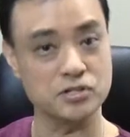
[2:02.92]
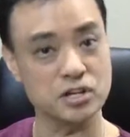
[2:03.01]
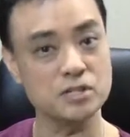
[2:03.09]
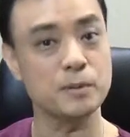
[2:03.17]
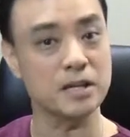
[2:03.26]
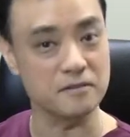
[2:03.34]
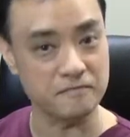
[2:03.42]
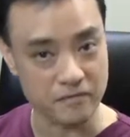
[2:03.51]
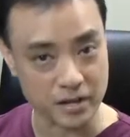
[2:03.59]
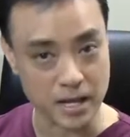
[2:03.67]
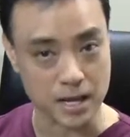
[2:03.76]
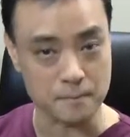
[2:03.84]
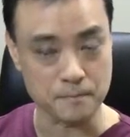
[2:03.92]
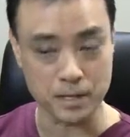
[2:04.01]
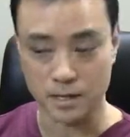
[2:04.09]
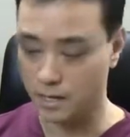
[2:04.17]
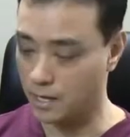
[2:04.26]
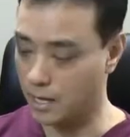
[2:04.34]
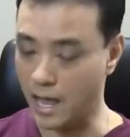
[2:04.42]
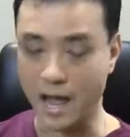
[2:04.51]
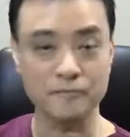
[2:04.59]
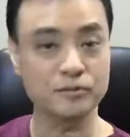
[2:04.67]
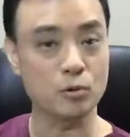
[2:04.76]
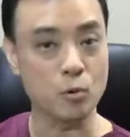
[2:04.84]
just being inflamed,
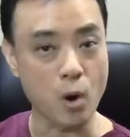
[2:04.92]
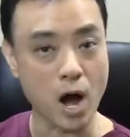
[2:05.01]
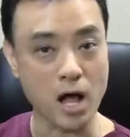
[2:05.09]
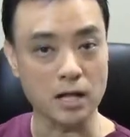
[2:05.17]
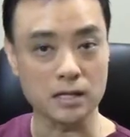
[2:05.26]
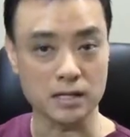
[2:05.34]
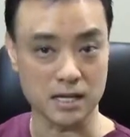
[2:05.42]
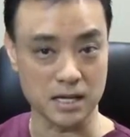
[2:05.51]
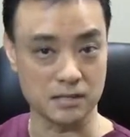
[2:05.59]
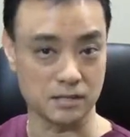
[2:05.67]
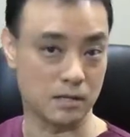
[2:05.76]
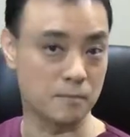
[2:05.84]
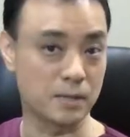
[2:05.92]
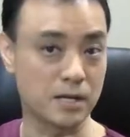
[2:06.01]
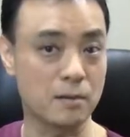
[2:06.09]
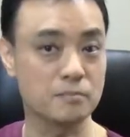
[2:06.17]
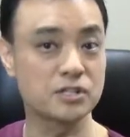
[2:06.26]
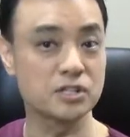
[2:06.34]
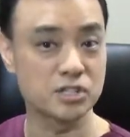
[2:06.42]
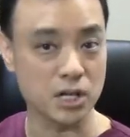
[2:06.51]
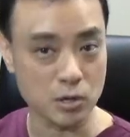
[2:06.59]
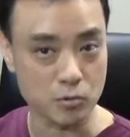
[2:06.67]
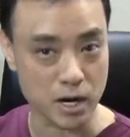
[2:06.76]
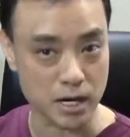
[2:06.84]
after a while, it becomes
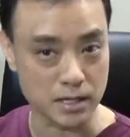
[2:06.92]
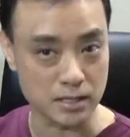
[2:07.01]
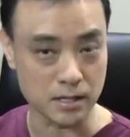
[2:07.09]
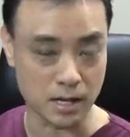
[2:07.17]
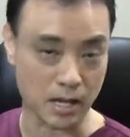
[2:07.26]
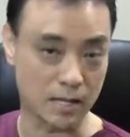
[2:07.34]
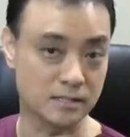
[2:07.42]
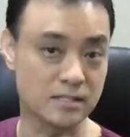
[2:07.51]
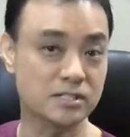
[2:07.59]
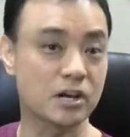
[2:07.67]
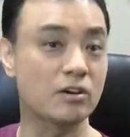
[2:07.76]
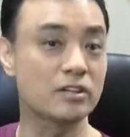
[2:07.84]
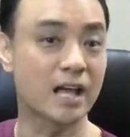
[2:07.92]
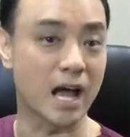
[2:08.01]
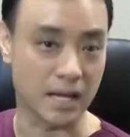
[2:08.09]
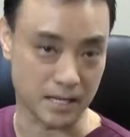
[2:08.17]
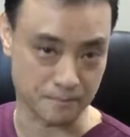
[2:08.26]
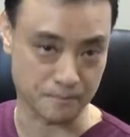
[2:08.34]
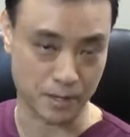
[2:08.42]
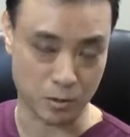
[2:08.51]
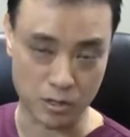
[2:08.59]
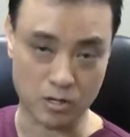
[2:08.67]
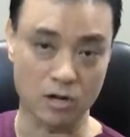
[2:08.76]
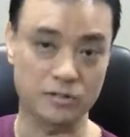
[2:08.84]
degenerated and start dying.
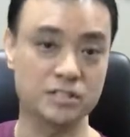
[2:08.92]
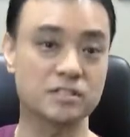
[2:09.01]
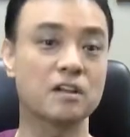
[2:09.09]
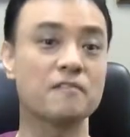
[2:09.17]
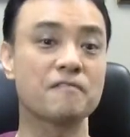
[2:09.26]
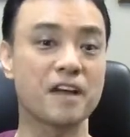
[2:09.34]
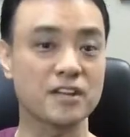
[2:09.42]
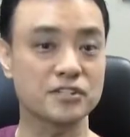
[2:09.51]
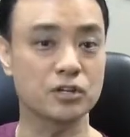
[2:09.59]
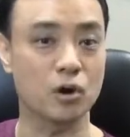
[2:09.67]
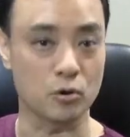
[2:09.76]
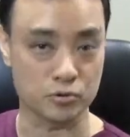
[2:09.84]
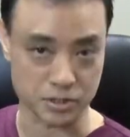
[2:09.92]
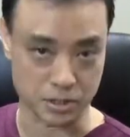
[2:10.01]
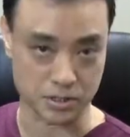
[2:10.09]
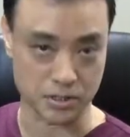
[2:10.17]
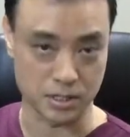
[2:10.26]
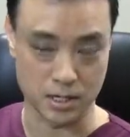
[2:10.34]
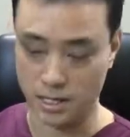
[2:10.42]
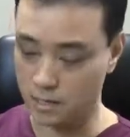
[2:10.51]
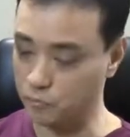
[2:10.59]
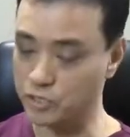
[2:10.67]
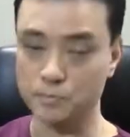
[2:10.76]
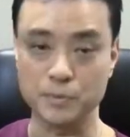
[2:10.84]
We call this fasciosis,
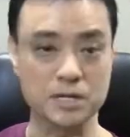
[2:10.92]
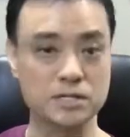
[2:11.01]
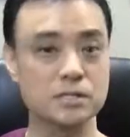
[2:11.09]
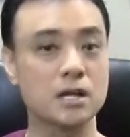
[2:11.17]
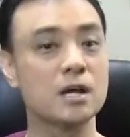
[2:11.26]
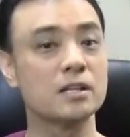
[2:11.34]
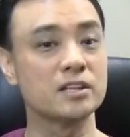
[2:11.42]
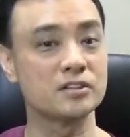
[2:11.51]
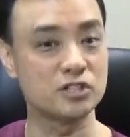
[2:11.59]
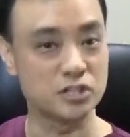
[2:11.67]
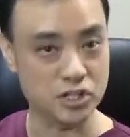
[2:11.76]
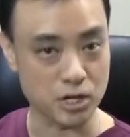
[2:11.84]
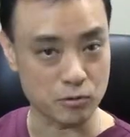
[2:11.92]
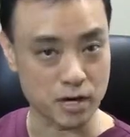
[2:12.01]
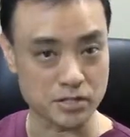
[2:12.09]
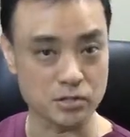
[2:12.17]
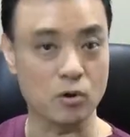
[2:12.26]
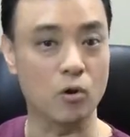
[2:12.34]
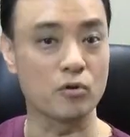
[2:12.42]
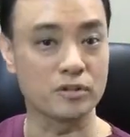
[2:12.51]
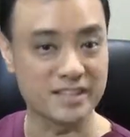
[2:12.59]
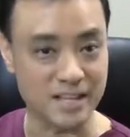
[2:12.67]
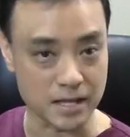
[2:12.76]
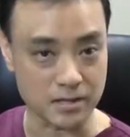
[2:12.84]
which means the degeneration or
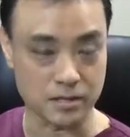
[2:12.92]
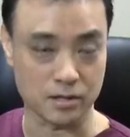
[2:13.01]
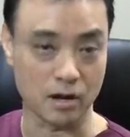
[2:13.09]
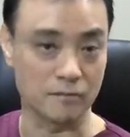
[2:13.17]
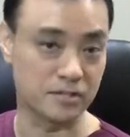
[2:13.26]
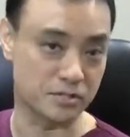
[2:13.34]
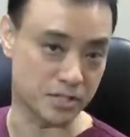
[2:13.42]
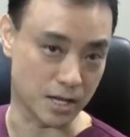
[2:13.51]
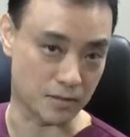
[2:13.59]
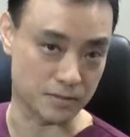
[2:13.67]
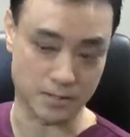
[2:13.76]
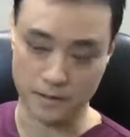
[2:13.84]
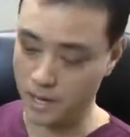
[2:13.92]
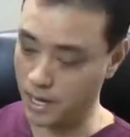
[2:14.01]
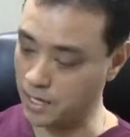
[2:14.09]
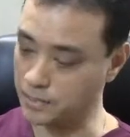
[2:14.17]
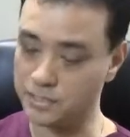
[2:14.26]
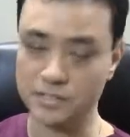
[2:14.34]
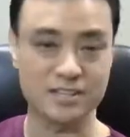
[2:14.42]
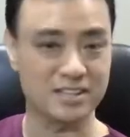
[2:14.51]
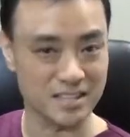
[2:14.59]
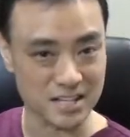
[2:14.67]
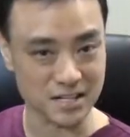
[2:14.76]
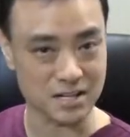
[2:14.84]
death of the cells. And this
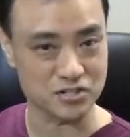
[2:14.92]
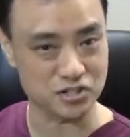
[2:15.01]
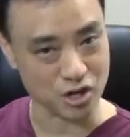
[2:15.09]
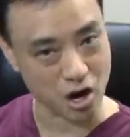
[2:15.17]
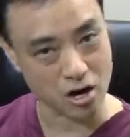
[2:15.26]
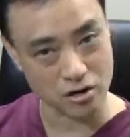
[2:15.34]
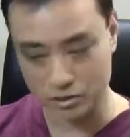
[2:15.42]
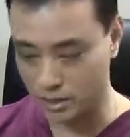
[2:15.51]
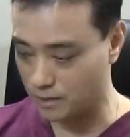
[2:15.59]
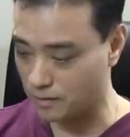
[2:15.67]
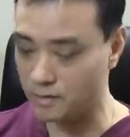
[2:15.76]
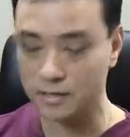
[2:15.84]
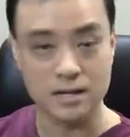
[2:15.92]
thick, scar-looking